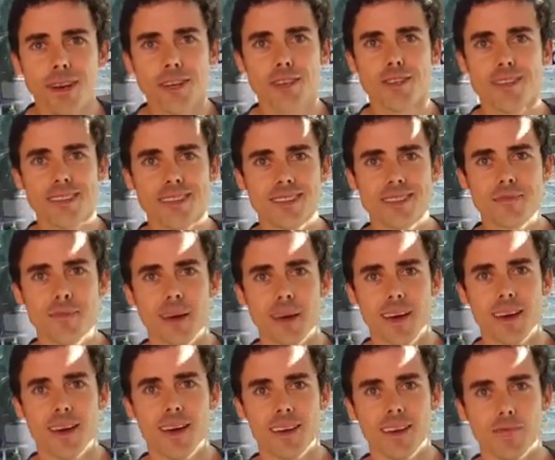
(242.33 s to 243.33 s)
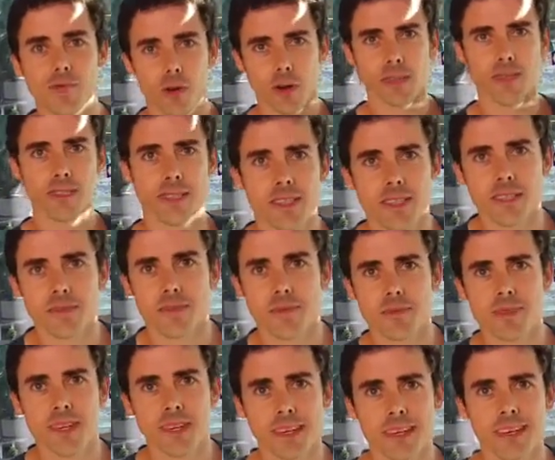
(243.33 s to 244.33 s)
I should get some royalties
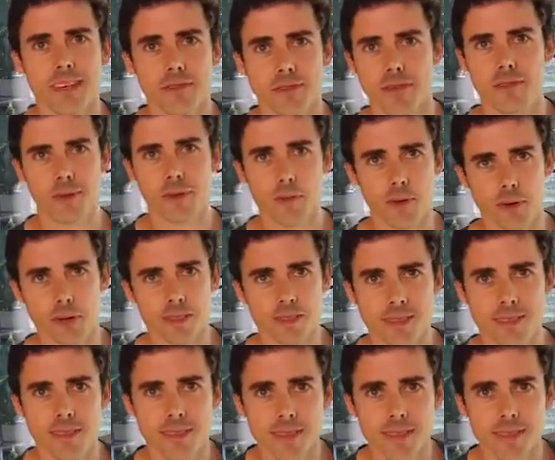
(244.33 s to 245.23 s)
from selling 3 Billboards.